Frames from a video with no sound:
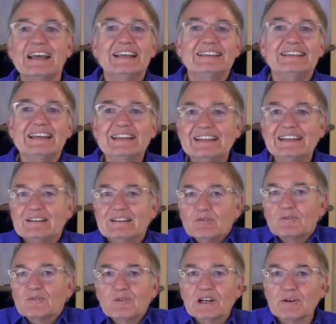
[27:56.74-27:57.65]
then
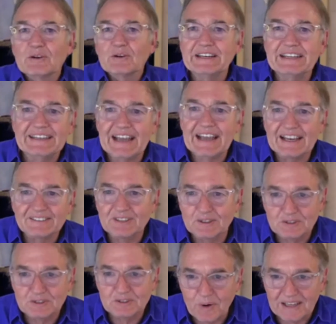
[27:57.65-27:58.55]
what do I need to ask
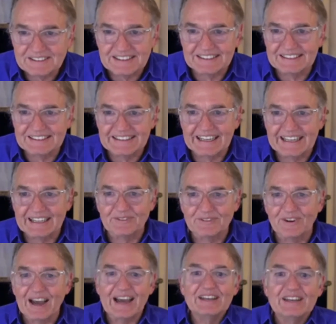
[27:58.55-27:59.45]
those questions again
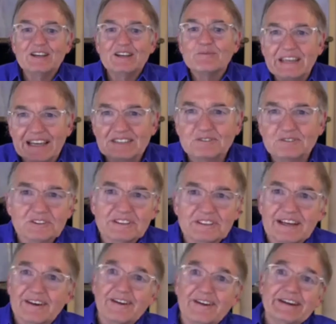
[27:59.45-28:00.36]
for? How do you be
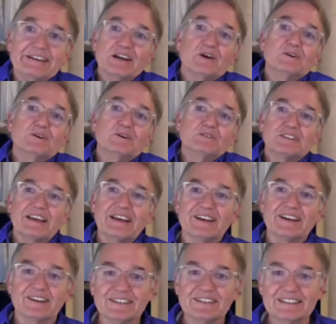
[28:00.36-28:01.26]
interested? I already know who's
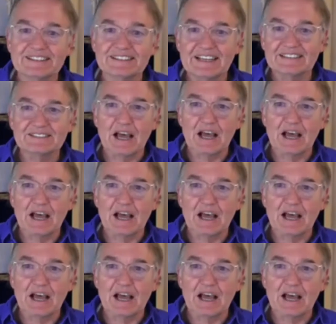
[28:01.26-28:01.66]
there. It's